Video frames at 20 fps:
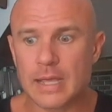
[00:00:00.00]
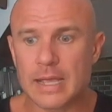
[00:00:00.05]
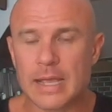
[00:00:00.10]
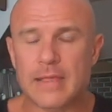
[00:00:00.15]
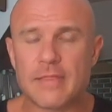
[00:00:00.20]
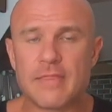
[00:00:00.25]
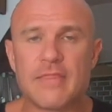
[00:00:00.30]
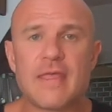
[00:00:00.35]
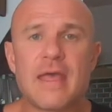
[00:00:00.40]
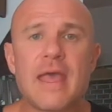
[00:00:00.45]

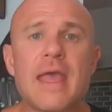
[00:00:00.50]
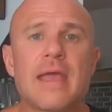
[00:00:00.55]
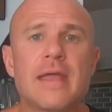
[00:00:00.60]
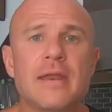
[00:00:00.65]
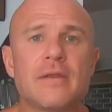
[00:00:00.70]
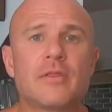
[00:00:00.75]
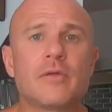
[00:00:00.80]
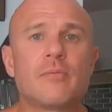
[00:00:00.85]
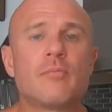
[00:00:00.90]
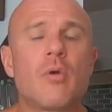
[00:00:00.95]
and
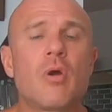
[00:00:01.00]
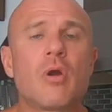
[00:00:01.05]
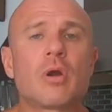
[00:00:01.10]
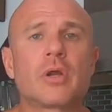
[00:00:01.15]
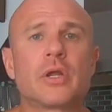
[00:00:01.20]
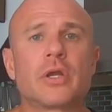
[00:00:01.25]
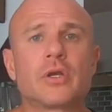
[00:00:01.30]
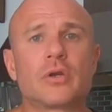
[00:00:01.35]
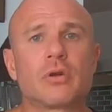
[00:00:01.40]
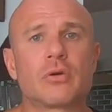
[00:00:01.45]
then the
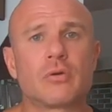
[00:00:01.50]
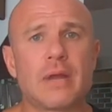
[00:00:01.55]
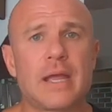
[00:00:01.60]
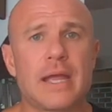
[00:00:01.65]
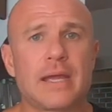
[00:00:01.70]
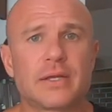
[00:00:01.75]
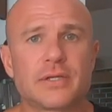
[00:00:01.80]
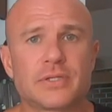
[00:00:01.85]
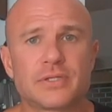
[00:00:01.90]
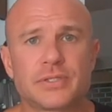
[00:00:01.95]
market
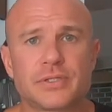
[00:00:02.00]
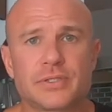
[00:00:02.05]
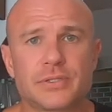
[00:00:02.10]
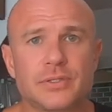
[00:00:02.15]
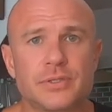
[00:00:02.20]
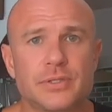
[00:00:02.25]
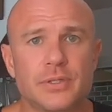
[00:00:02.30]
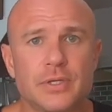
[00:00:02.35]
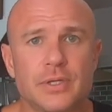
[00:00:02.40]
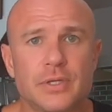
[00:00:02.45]
corrects
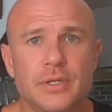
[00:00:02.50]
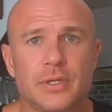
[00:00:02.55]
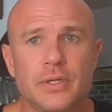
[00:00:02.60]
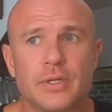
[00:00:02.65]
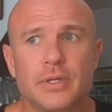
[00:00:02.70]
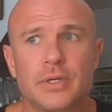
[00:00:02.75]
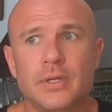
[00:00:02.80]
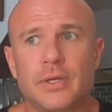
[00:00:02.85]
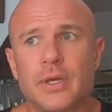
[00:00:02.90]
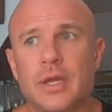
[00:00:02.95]

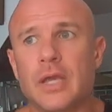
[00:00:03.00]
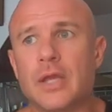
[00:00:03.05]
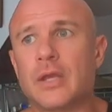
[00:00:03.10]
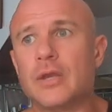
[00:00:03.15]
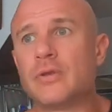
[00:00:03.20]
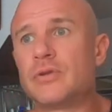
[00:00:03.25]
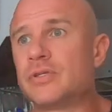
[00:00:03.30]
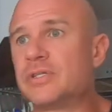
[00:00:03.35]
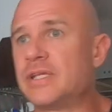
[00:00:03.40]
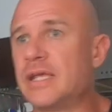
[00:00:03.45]

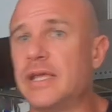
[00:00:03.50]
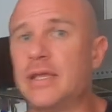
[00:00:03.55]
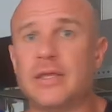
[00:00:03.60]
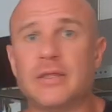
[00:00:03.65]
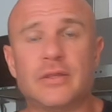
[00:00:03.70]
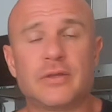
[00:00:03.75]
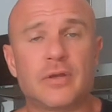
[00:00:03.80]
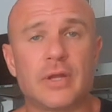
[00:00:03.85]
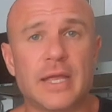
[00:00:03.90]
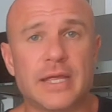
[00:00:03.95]
and say in
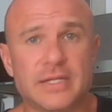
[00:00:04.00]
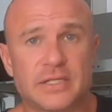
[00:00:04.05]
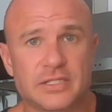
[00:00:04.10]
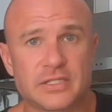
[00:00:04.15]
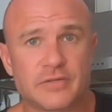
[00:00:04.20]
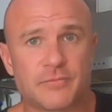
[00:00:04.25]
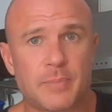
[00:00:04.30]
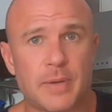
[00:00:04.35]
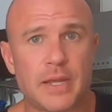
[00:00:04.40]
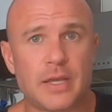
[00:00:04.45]
the
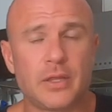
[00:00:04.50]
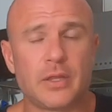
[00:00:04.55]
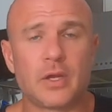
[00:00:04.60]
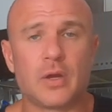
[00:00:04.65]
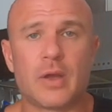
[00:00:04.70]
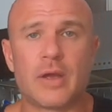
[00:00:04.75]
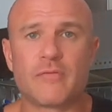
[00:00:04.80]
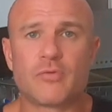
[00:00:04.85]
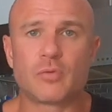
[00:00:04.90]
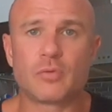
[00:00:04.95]
instance of
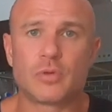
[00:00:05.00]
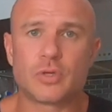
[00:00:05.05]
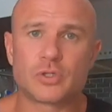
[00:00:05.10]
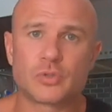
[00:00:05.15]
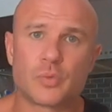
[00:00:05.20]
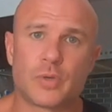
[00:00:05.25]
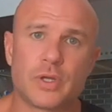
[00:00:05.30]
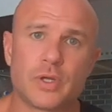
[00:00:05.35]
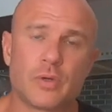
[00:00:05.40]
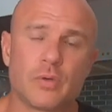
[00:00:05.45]
paleo, everyone
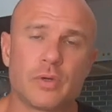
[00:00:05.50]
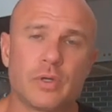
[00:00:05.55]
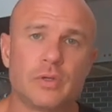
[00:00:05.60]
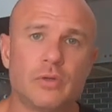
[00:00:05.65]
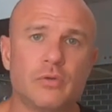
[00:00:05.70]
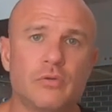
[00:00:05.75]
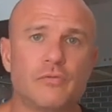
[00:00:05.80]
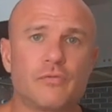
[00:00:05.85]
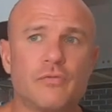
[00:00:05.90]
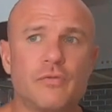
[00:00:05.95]
lost weight going
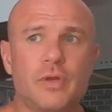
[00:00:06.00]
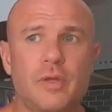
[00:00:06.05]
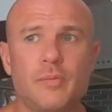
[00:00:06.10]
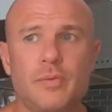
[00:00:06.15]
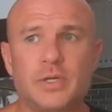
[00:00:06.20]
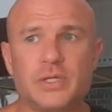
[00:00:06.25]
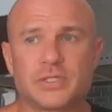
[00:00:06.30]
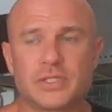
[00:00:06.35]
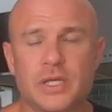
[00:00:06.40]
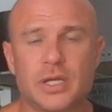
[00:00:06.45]
gluten-free
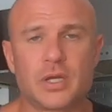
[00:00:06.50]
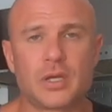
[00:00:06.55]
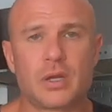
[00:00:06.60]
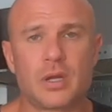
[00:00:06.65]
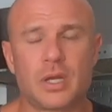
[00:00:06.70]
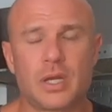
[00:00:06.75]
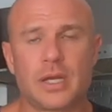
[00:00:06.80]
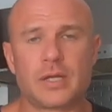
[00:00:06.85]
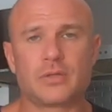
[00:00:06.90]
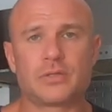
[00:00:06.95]
because they
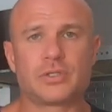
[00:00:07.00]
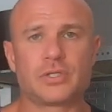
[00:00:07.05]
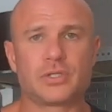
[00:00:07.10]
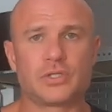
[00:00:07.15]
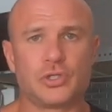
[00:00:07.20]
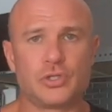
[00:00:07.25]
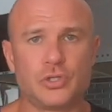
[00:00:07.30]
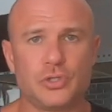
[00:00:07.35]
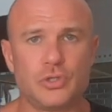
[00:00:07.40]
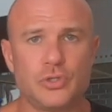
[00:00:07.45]
cut out such
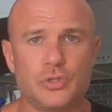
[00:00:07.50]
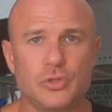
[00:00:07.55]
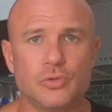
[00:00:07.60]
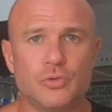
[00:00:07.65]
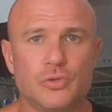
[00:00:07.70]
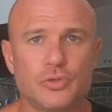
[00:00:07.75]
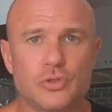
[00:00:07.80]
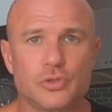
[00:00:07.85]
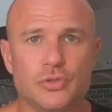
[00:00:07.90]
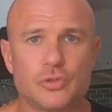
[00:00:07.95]
a
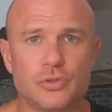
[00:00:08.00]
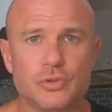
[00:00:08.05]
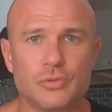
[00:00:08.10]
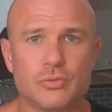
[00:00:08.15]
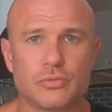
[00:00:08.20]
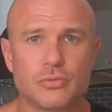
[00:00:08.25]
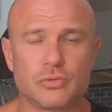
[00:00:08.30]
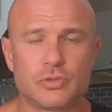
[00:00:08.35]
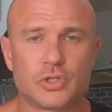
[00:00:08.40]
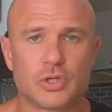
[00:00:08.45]
huge
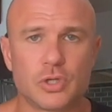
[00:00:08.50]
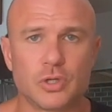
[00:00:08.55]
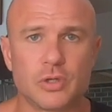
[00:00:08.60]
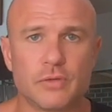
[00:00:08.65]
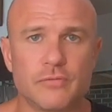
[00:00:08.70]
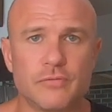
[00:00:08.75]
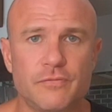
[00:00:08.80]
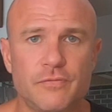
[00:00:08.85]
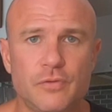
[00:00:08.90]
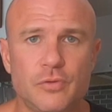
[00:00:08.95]
chunk
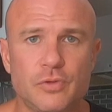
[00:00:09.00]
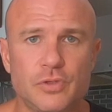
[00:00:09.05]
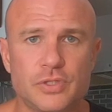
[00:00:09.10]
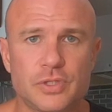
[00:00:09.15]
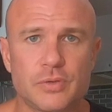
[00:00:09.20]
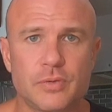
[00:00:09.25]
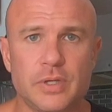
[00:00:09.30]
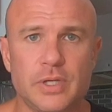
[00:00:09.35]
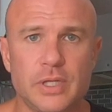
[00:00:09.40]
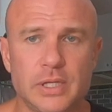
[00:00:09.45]
of food, so
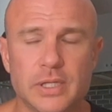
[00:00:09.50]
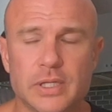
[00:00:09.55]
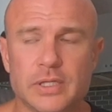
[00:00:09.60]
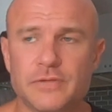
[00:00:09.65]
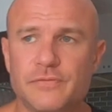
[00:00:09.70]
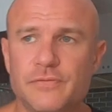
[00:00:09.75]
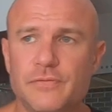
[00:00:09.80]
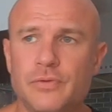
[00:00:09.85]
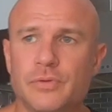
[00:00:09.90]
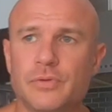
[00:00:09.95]
they're eating less
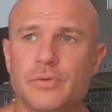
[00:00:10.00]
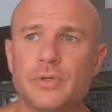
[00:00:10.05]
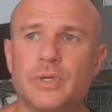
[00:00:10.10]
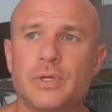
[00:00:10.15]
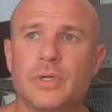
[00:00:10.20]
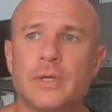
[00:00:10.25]
food.